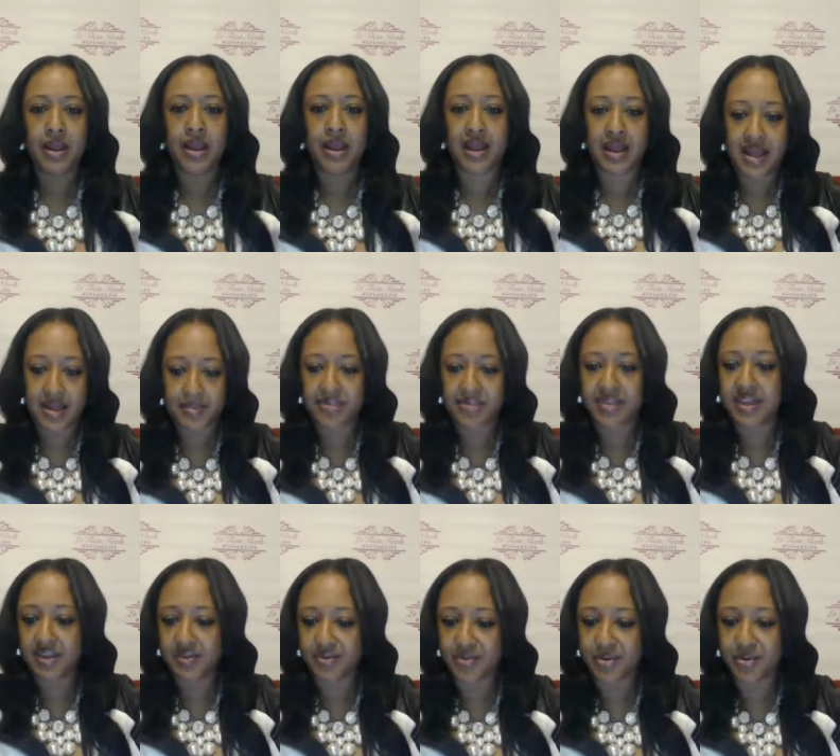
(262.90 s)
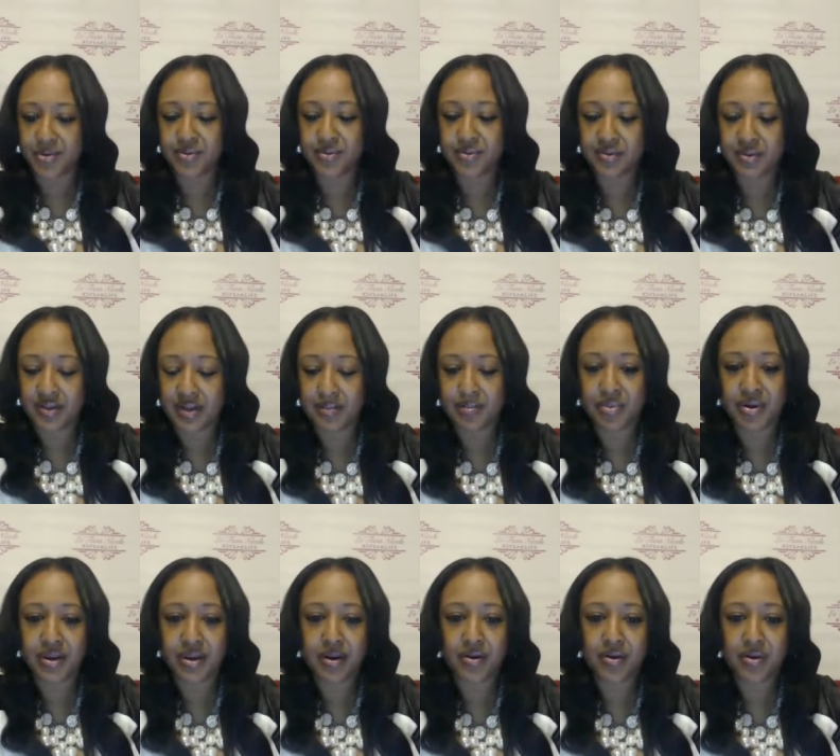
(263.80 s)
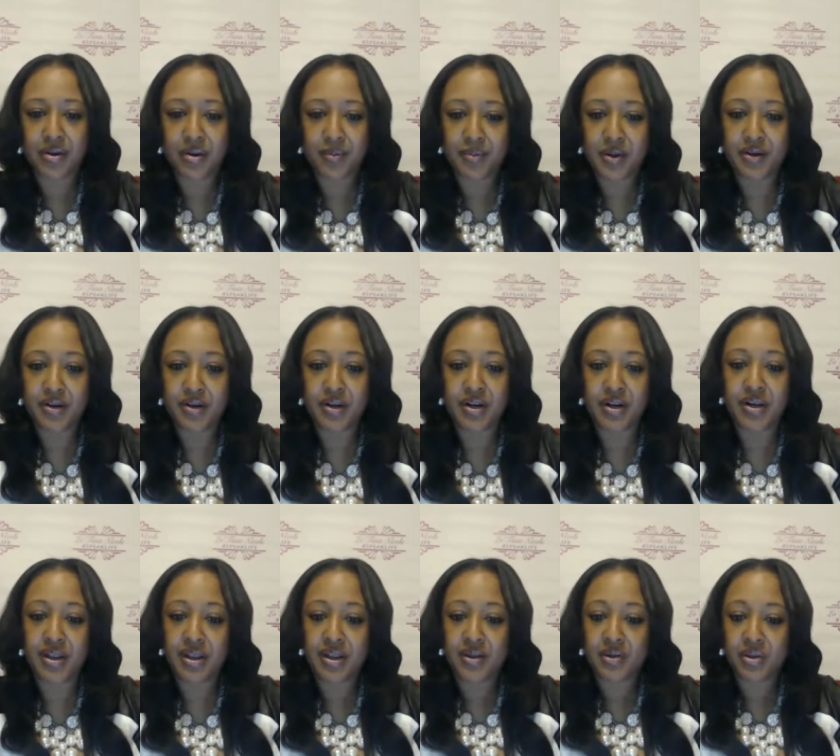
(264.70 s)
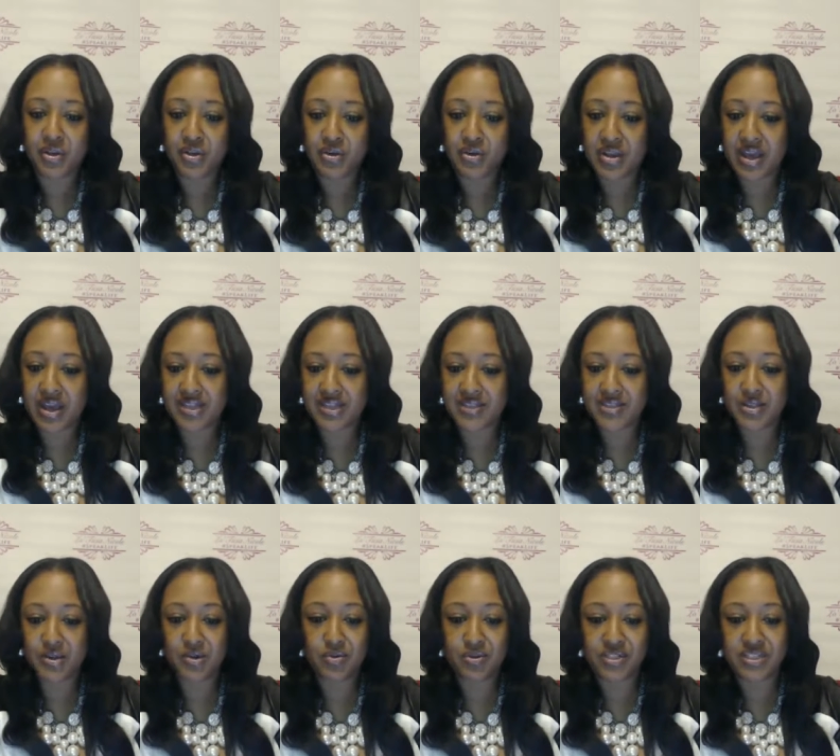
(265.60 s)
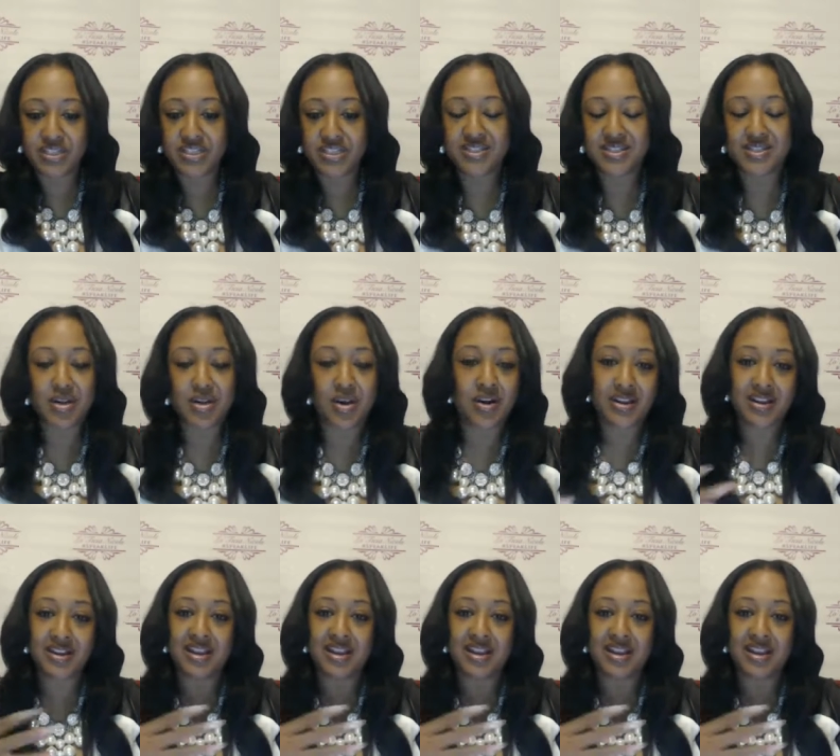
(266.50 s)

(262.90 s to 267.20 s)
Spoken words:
I'm thankful. I'm bringing her up here, and you guys know when she's talking,